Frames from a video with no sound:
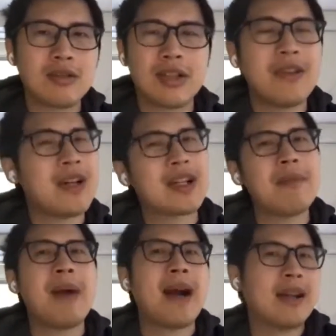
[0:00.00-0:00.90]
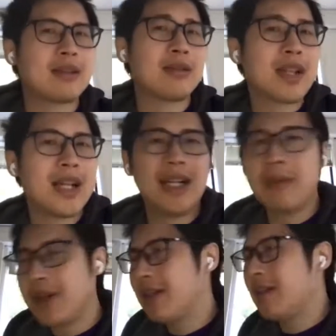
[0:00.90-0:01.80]
even competitors to
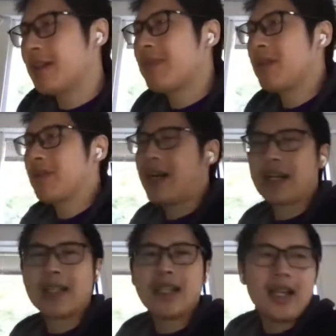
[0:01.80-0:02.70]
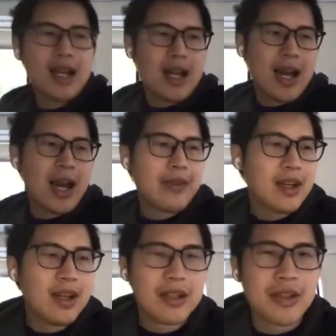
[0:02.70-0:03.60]
collaborate on the project. And
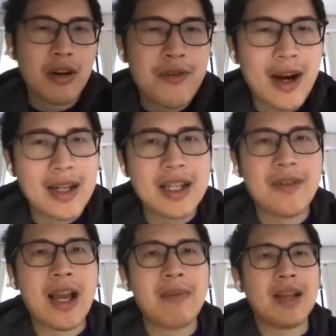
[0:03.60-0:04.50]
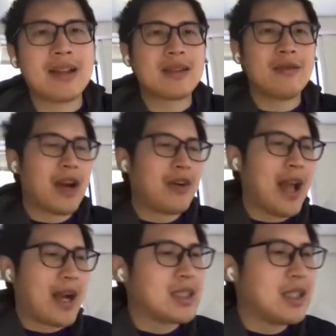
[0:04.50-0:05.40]
so far, TVM is
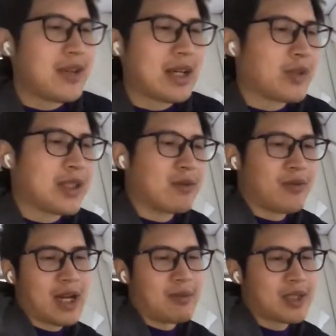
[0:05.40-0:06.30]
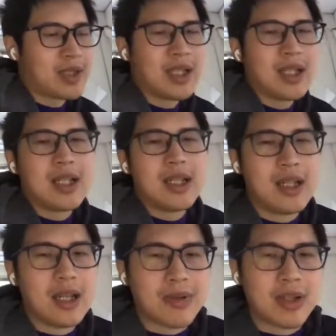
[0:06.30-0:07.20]
very active, and we developed
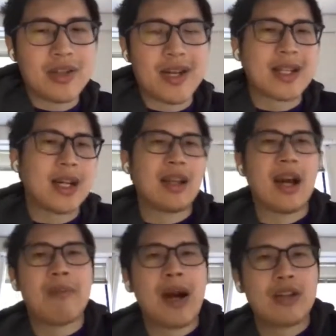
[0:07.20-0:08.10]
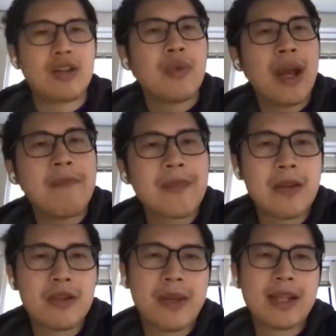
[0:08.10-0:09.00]
the project on the Apache way,
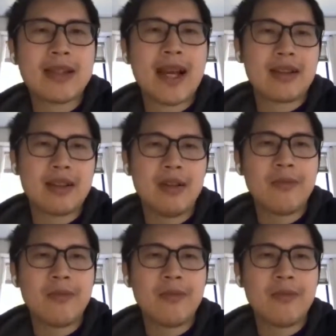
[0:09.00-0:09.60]
which means that